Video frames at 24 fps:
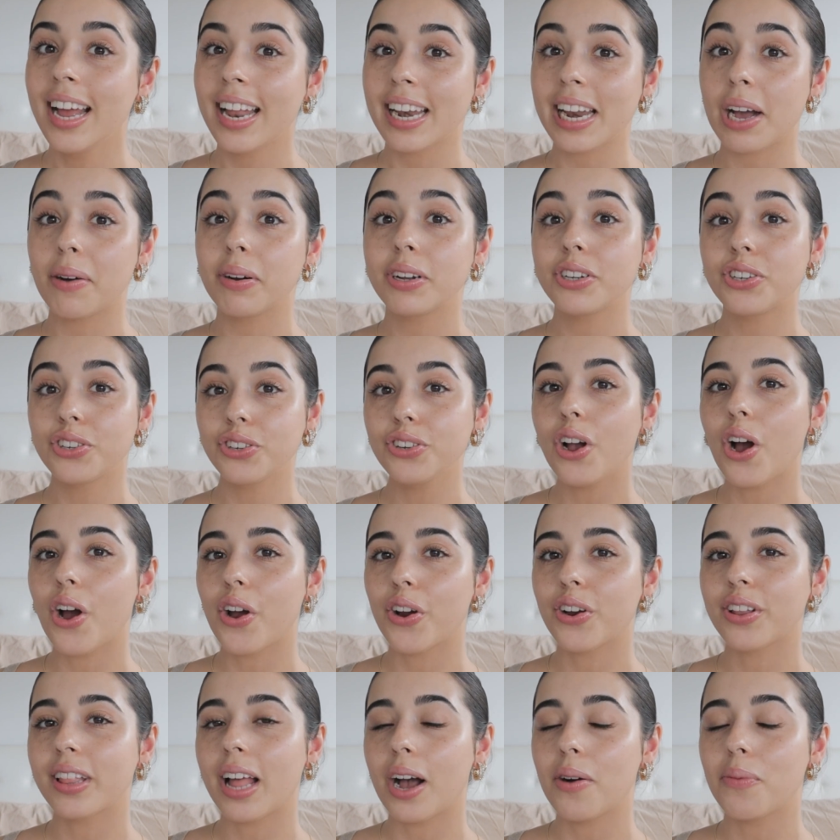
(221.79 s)
Now I do
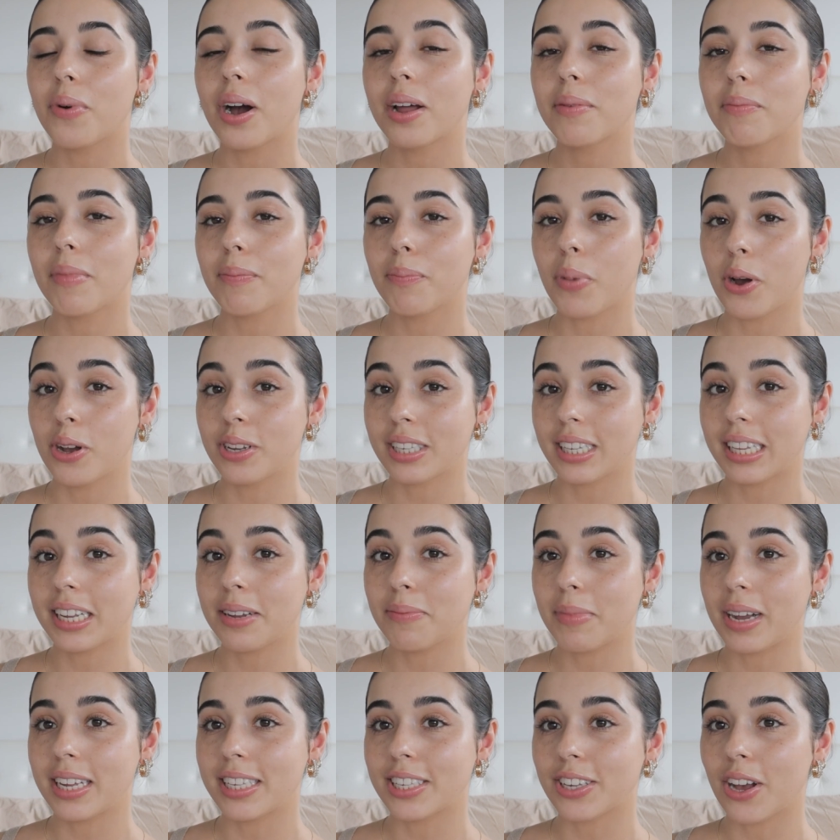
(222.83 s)
own that one personally
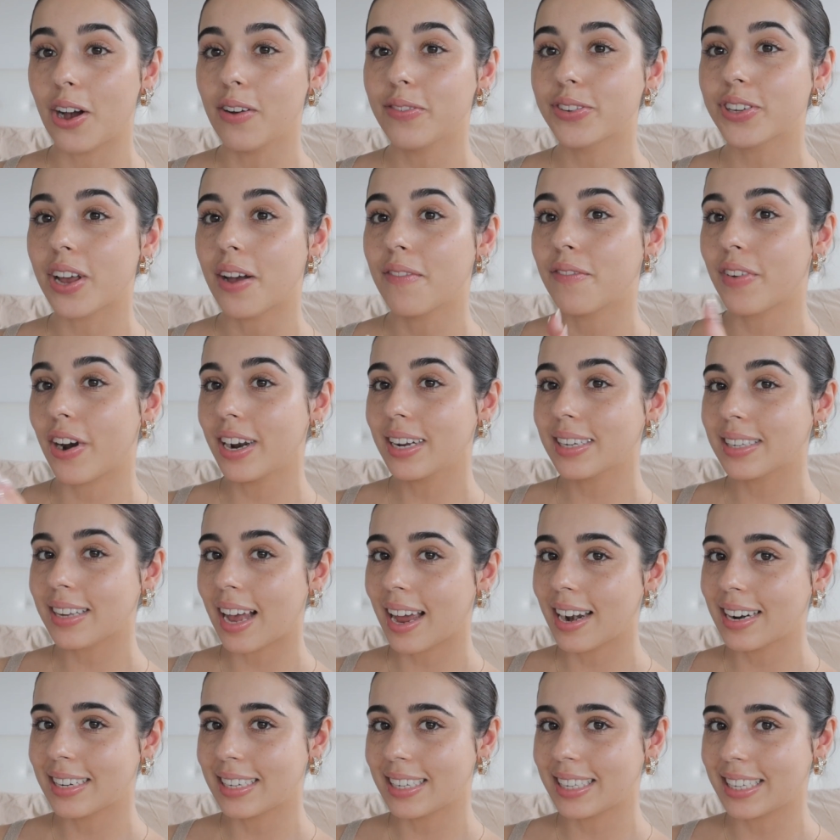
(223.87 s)
myself, so I'm very
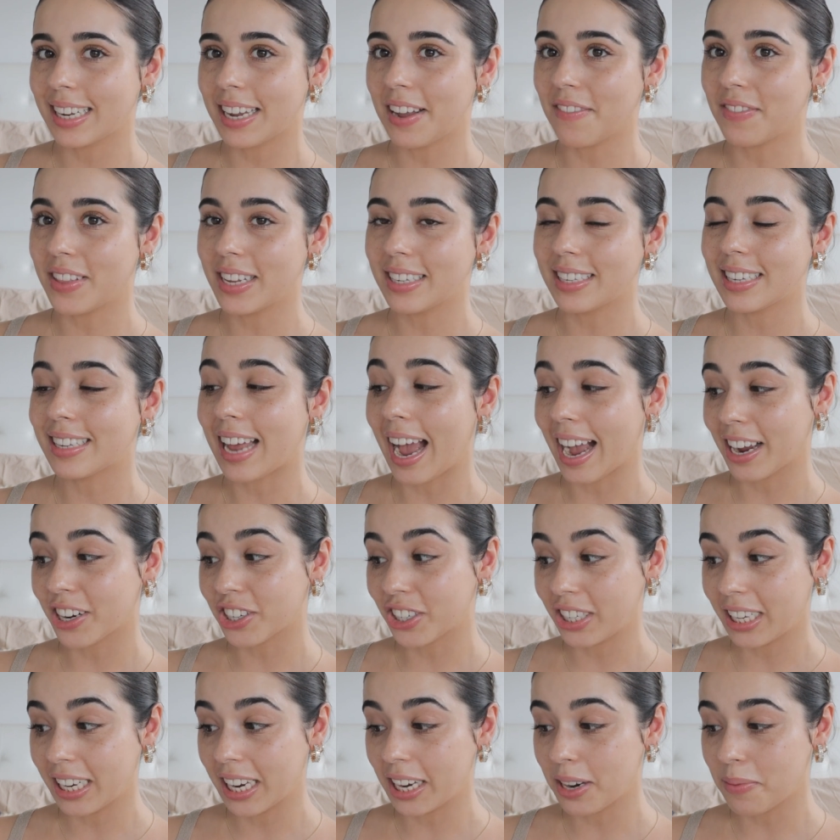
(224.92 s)
excited to see if this is
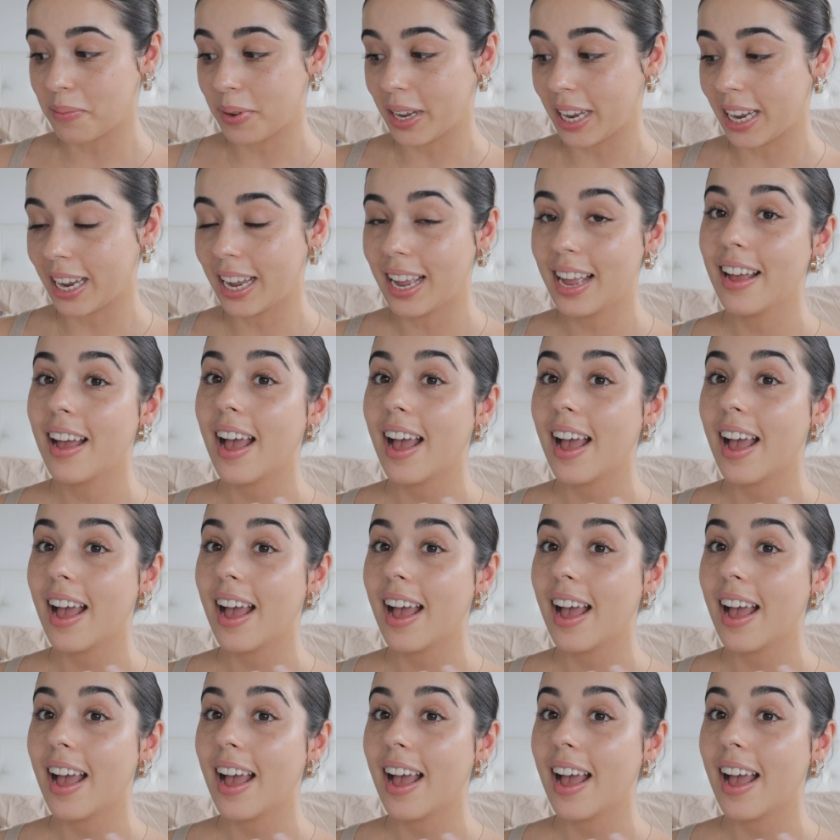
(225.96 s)
actually going to be